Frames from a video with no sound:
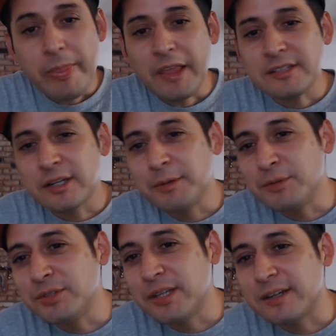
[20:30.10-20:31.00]
Tell me
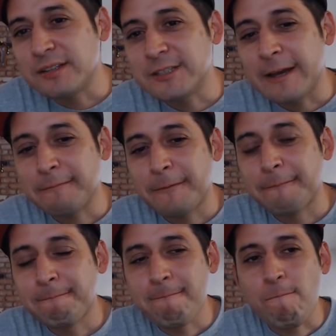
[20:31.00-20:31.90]
what you think of the
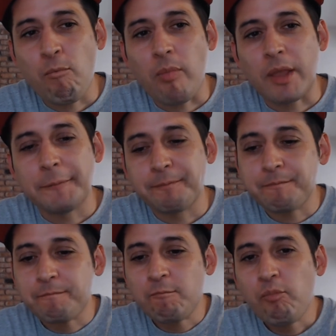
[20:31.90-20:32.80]
chapter.
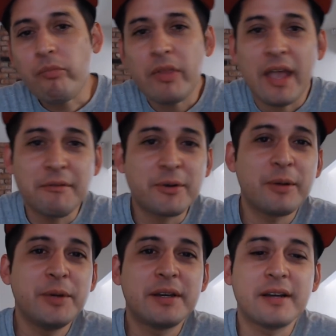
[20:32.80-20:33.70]
Have a
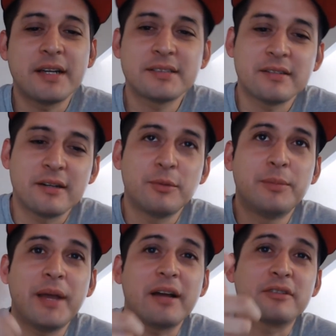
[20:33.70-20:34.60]
great weekend, guys. We'll
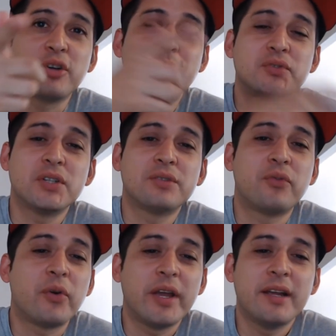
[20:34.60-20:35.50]
be back October 6th
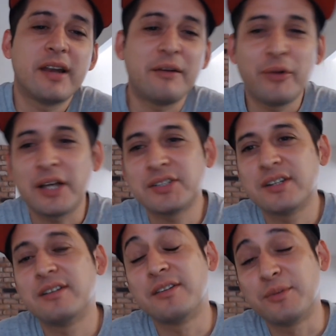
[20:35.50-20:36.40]
for a live reaction,
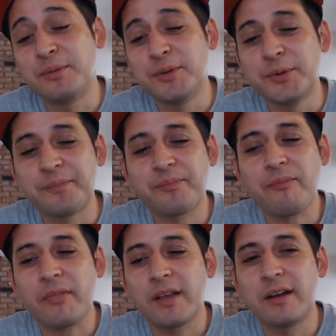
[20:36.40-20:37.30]
another review
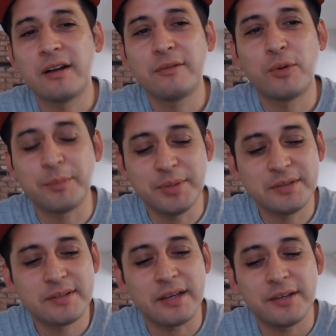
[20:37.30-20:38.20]
of One
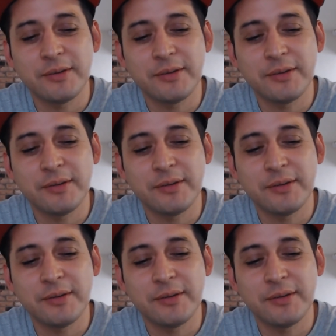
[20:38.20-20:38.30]
Piece. Thank you.